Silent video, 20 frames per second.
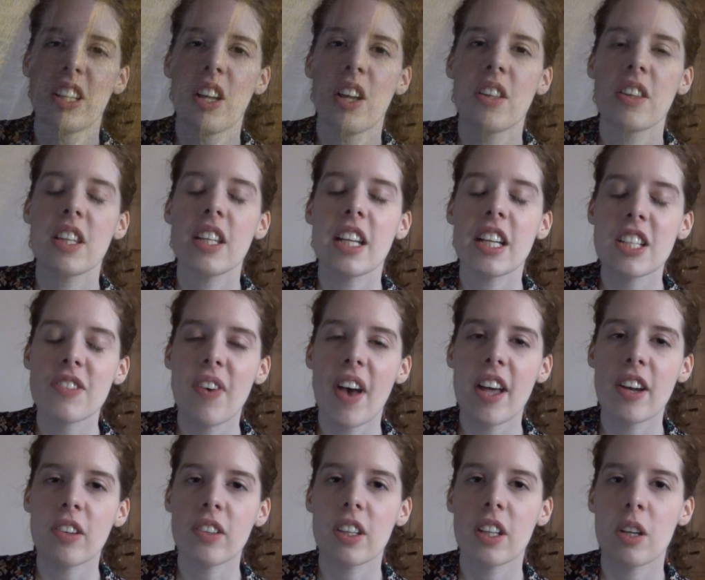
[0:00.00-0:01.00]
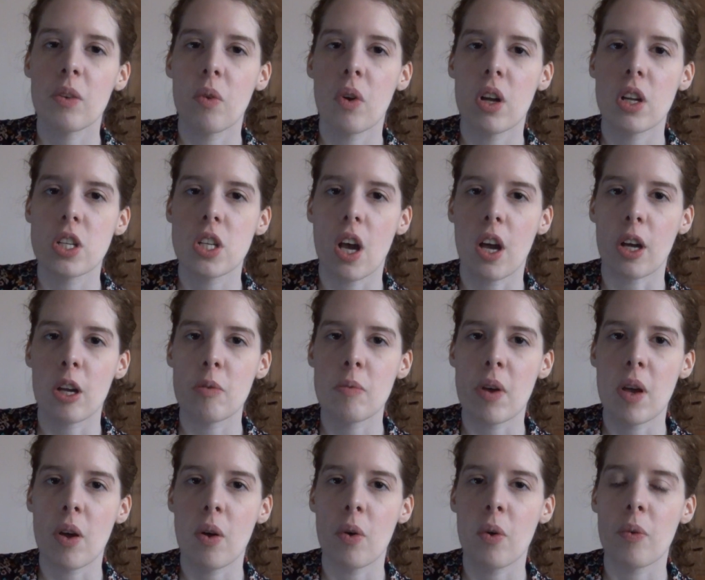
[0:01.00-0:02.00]
The next pattern that I want to talk
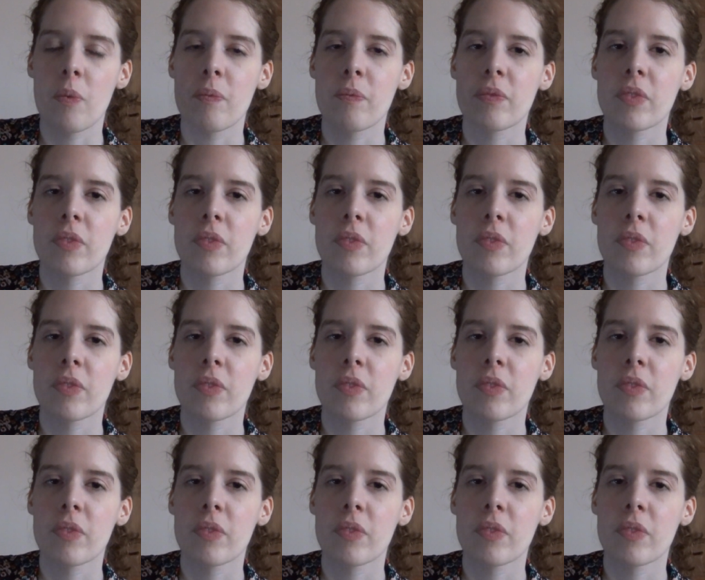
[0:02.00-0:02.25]
about